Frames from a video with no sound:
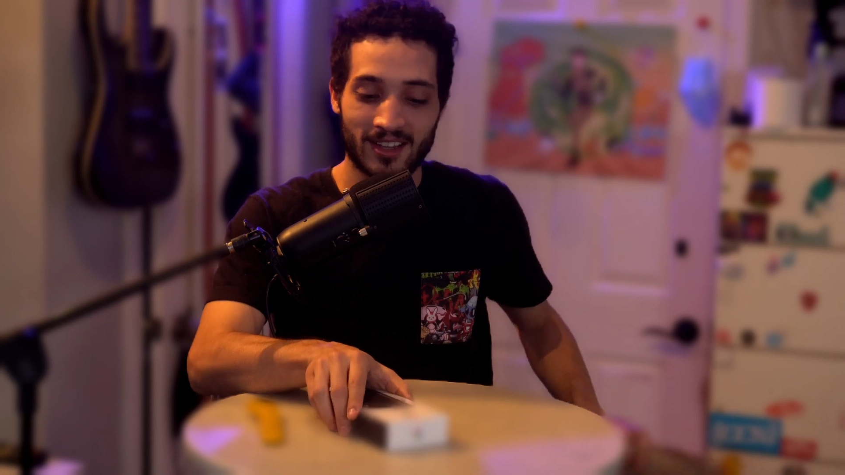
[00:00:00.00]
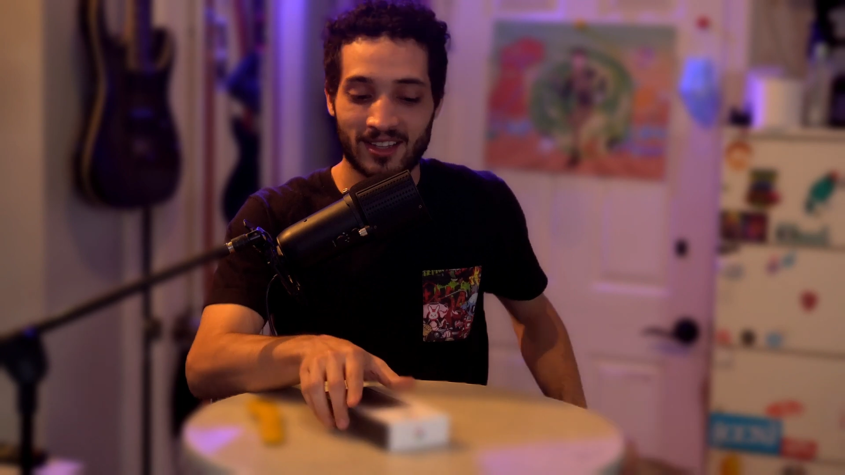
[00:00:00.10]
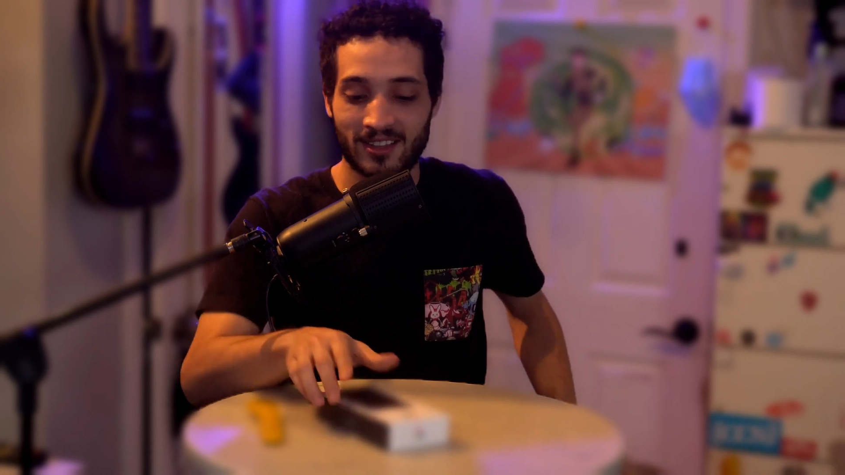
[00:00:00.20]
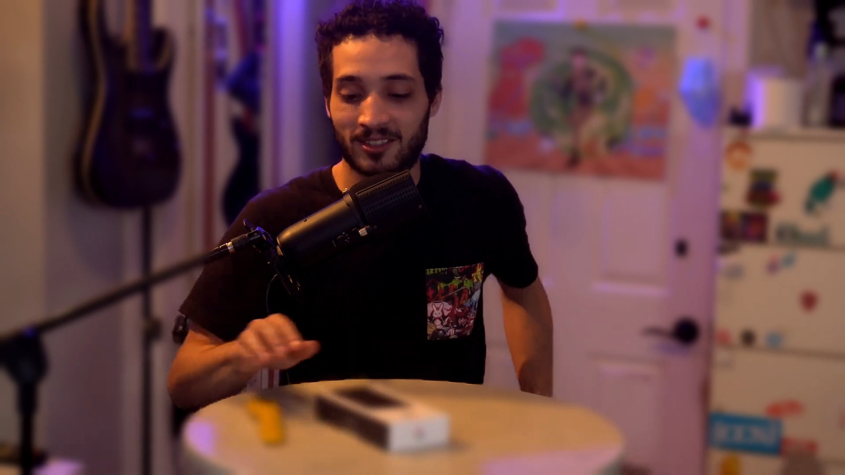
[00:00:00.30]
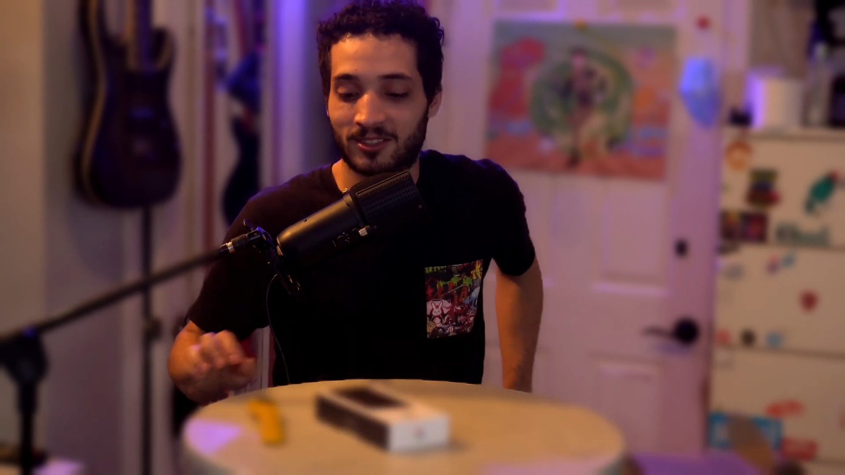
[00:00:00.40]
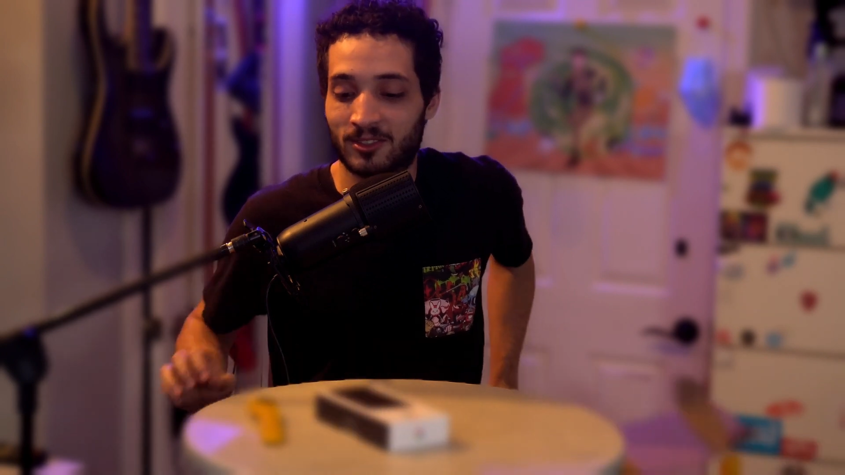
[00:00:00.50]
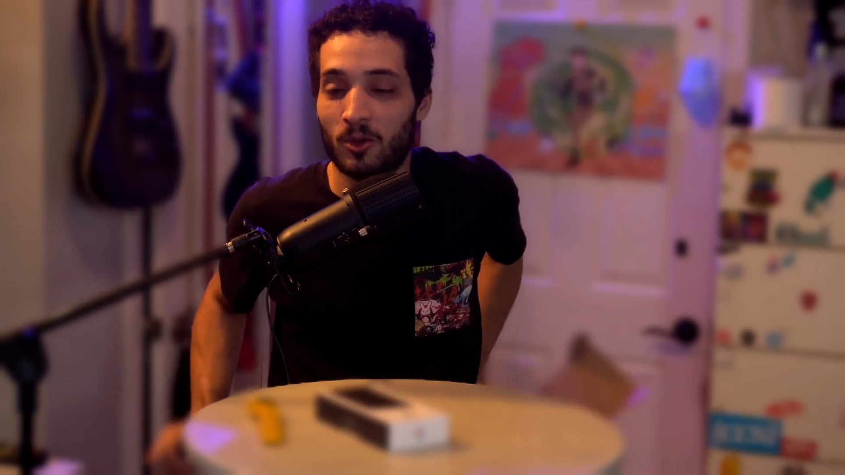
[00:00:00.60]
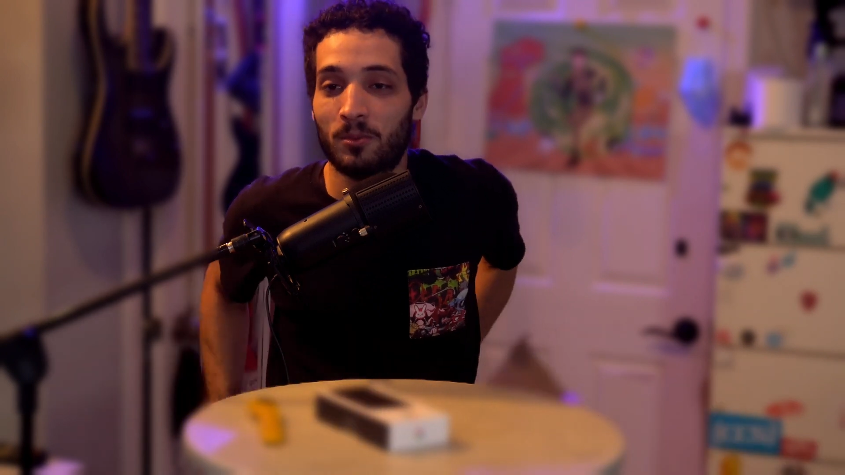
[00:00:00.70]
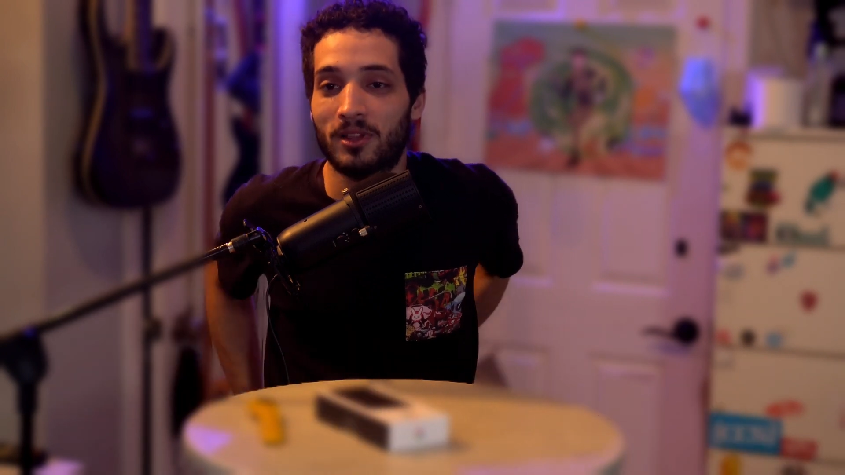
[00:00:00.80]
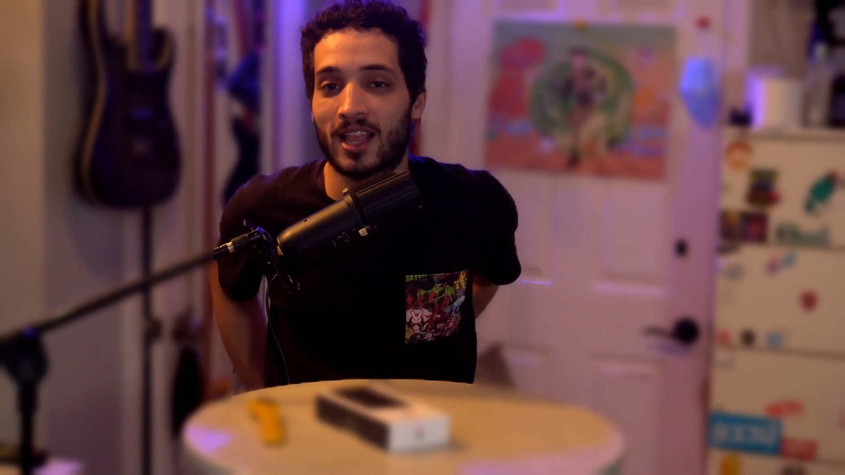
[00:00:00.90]
There's no
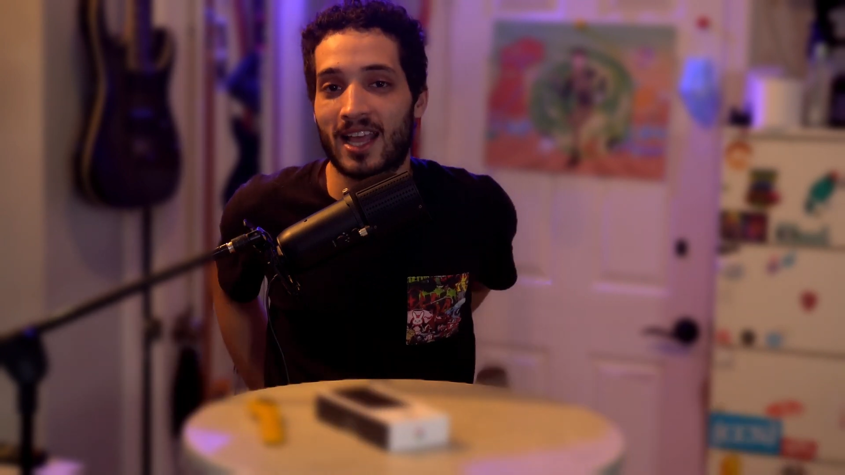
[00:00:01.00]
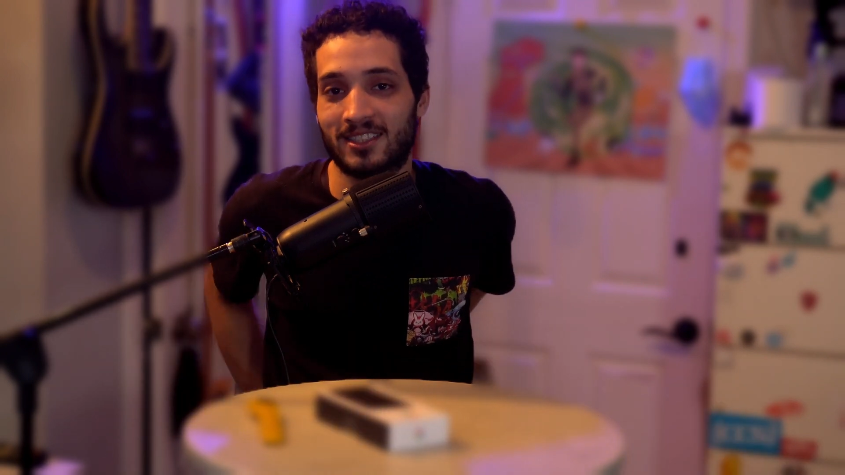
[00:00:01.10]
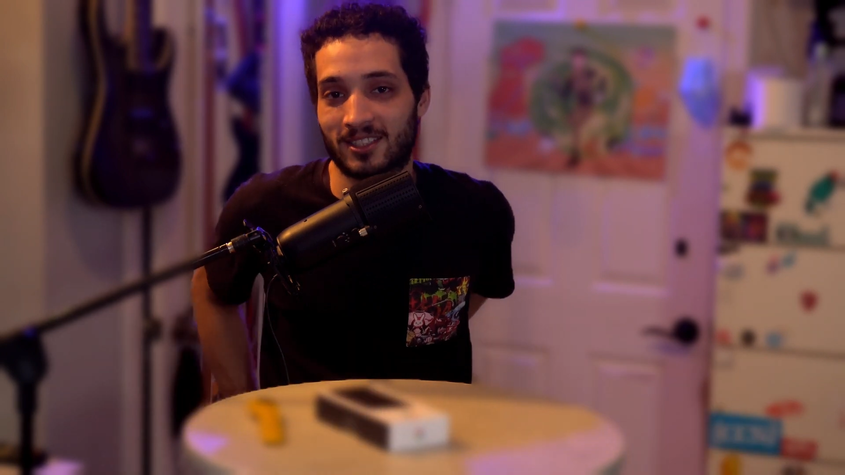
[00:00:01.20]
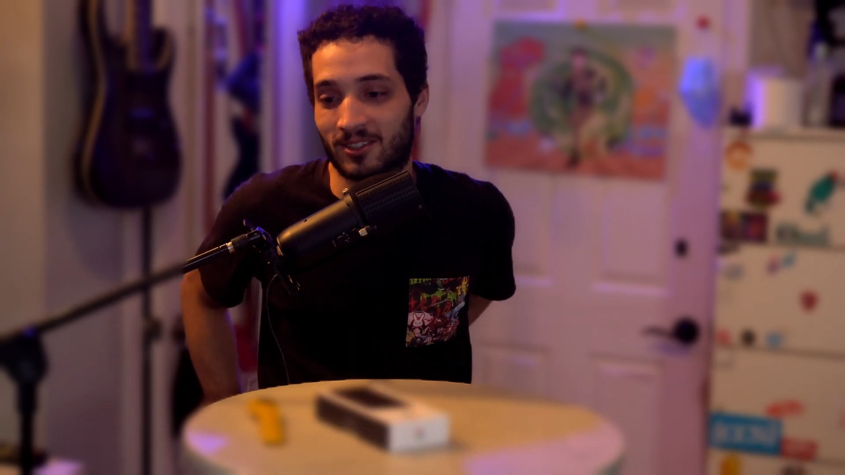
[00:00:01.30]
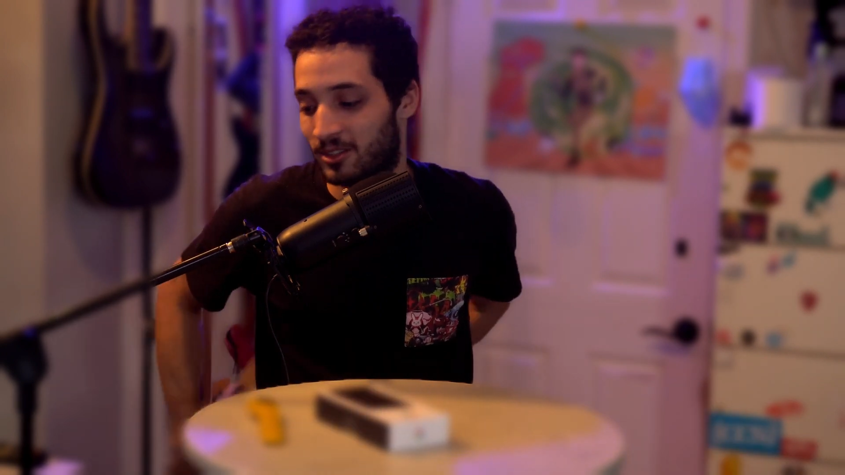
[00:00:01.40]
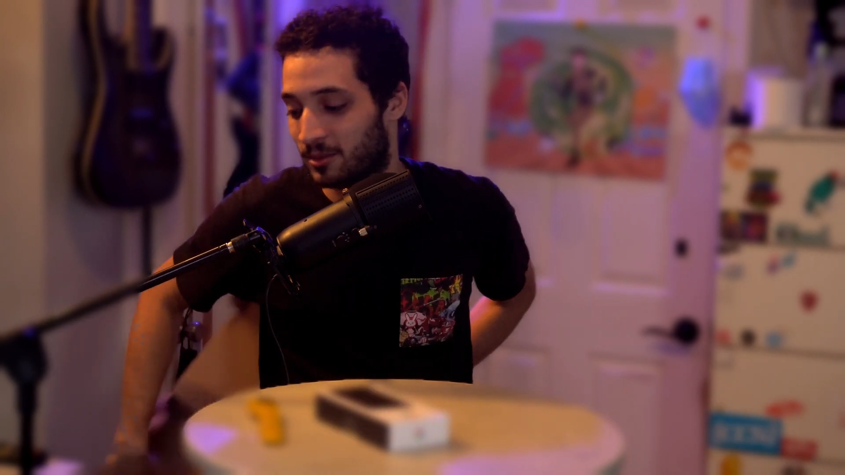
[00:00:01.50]
plastic on